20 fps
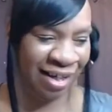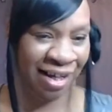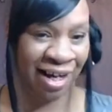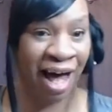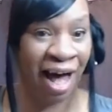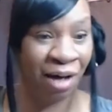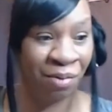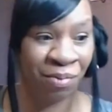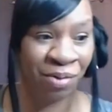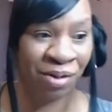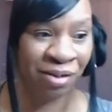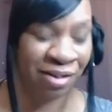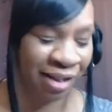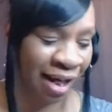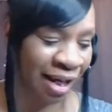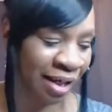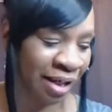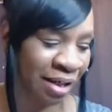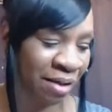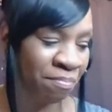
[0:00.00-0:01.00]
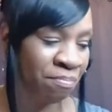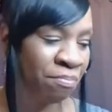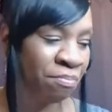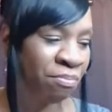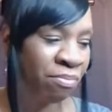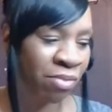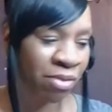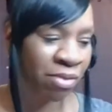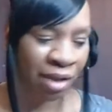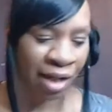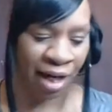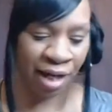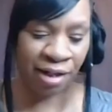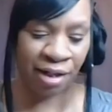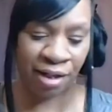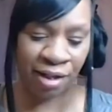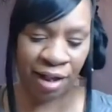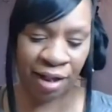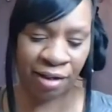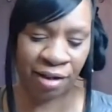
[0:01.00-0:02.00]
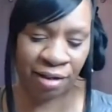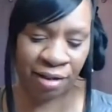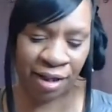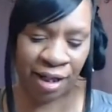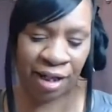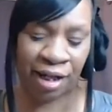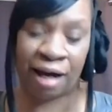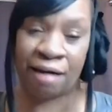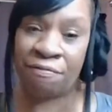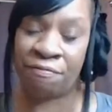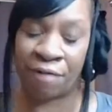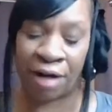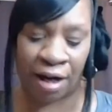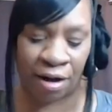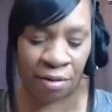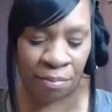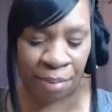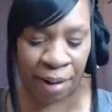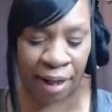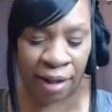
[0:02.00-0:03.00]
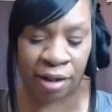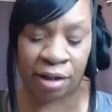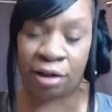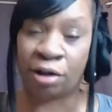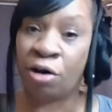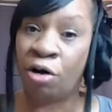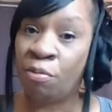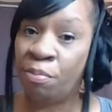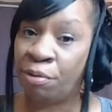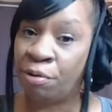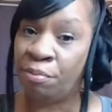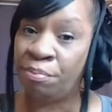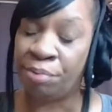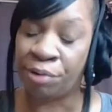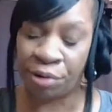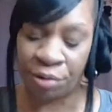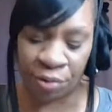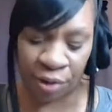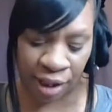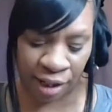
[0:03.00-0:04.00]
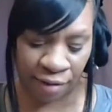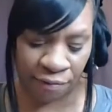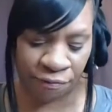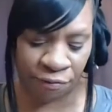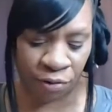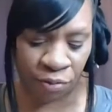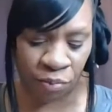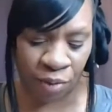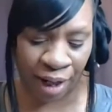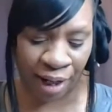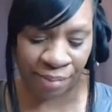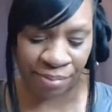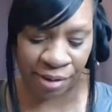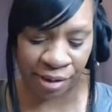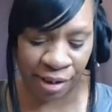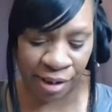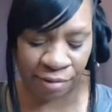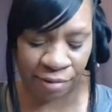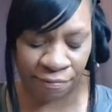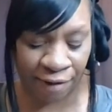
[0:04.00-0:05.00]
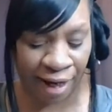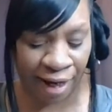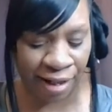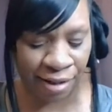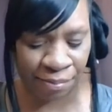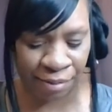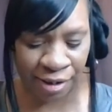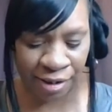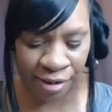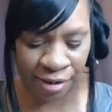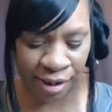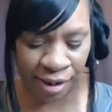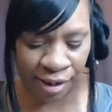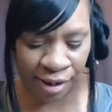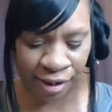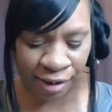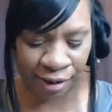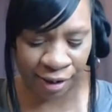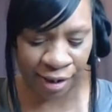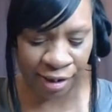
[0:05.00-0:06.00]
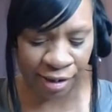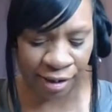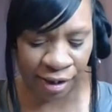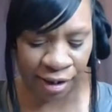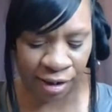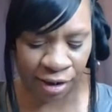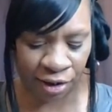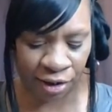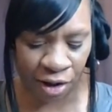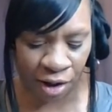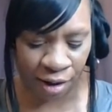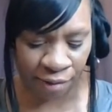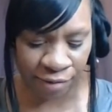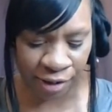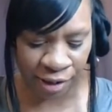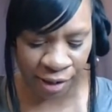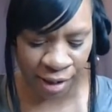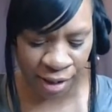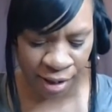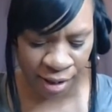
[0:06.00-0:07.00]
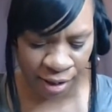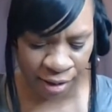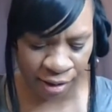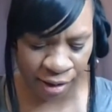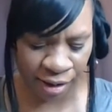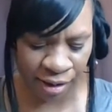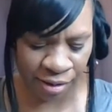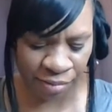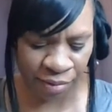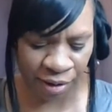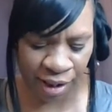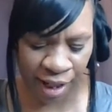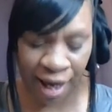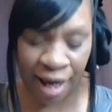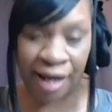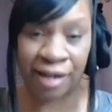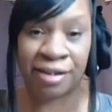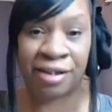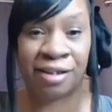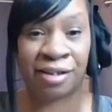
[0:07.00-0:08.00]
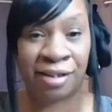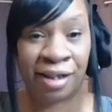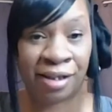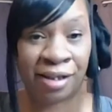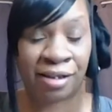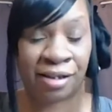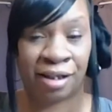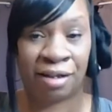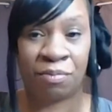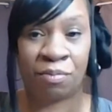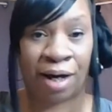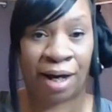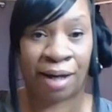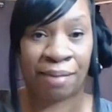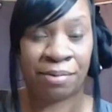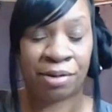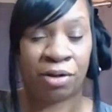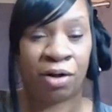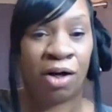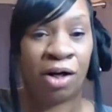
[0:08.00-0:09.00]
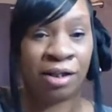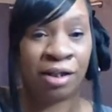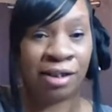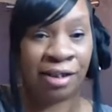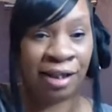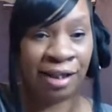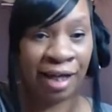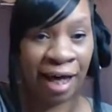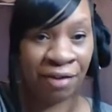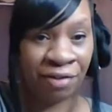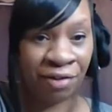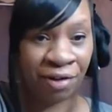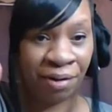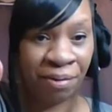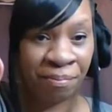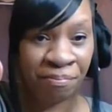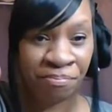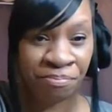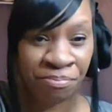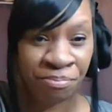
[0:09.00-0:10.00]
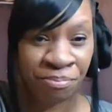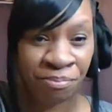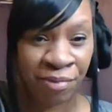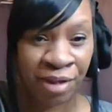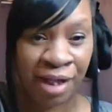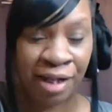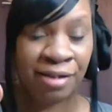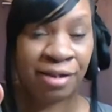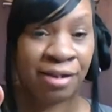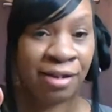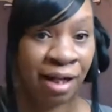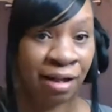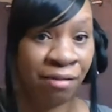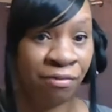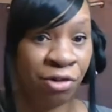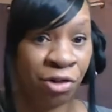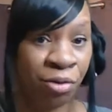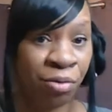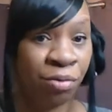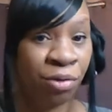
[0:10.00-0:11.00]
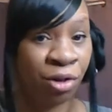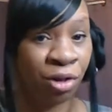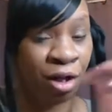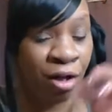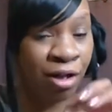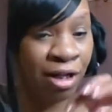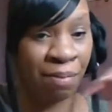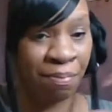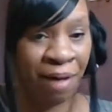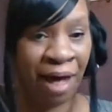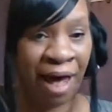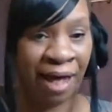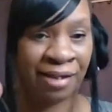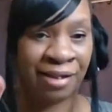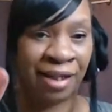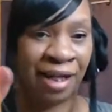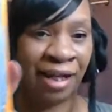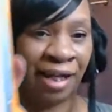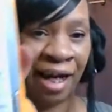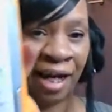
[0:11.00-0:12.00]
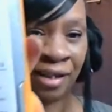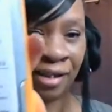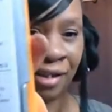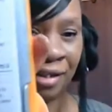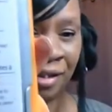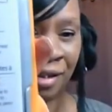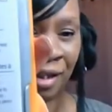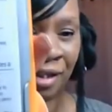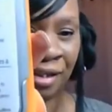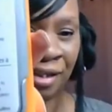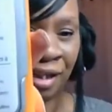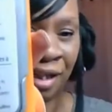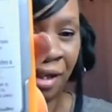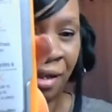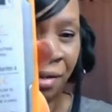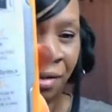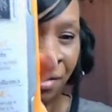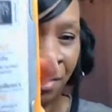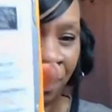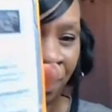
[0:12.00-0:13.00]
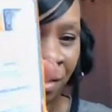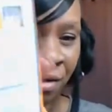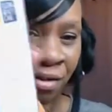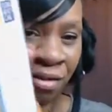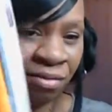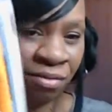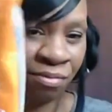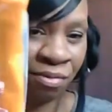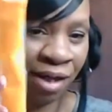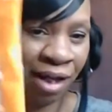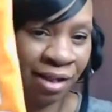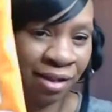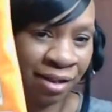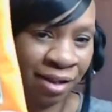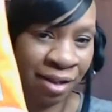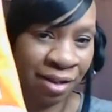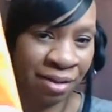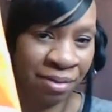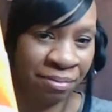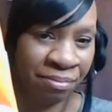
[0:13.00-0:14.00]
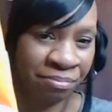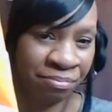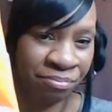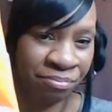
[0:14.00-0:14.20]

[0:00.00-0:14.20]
I will take it. And another thing I found by Global Beauty for wipes is vitamin C cleansing cloths. This one has 60 wipes all together. Instead of two 30 packs, they got the 60 right there.